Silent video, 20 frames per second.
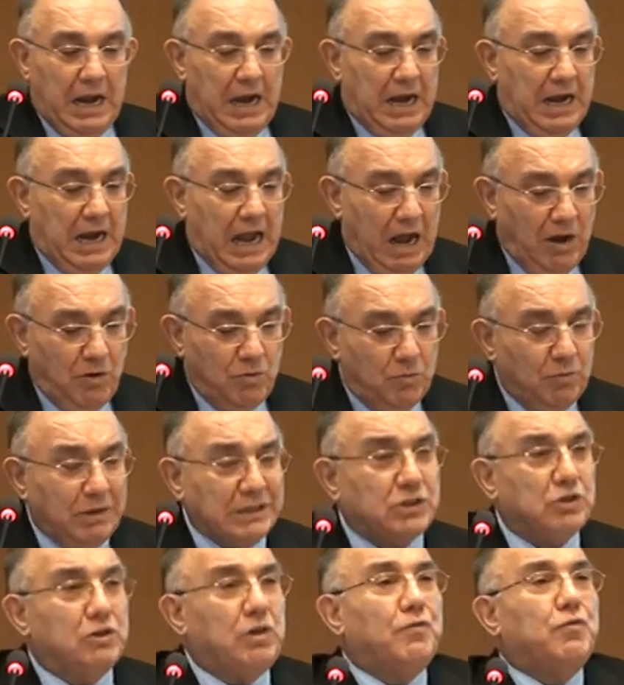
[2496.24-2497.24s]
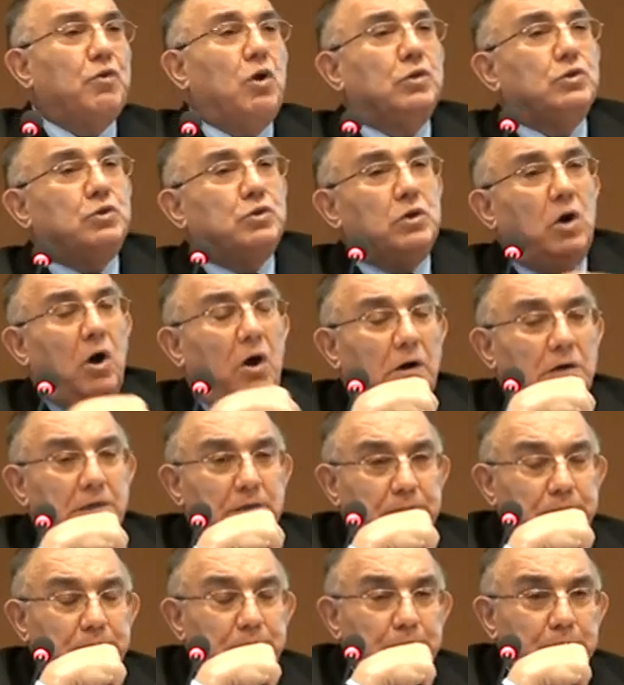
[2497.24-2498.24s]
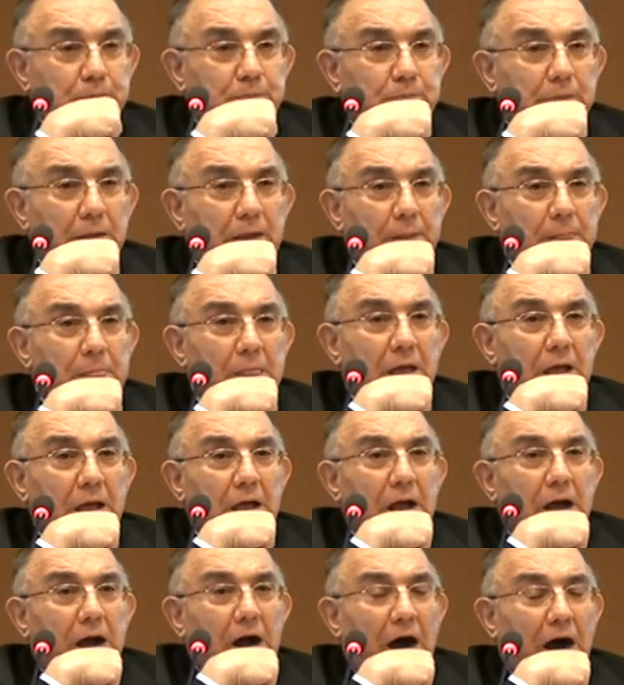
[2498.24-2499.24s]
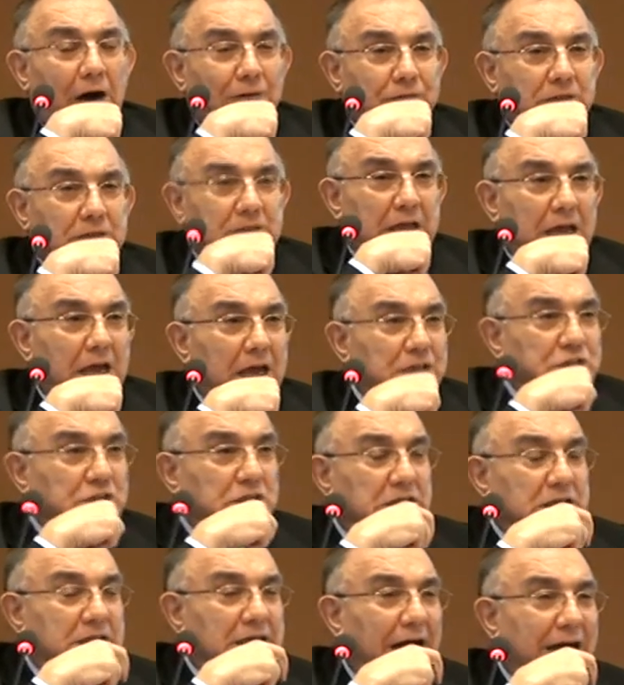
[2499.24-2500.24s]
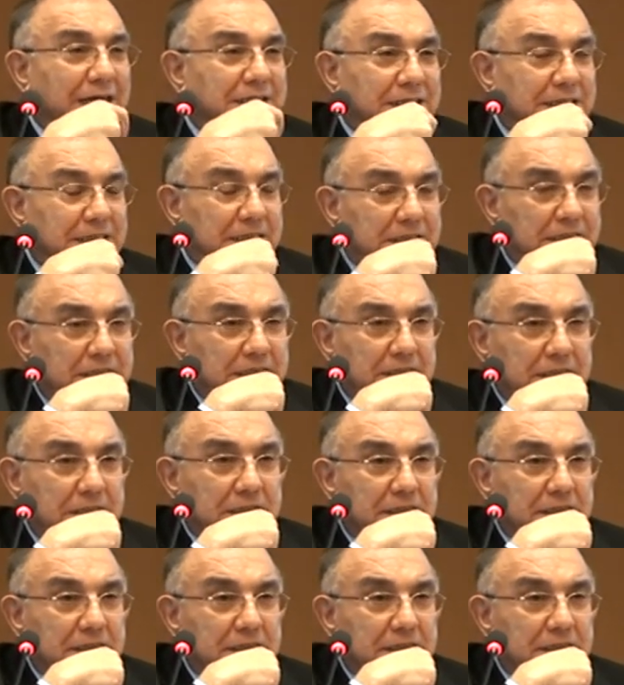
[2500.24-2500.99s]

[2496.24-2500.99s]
Now, what sort of control? After the Asian crisis,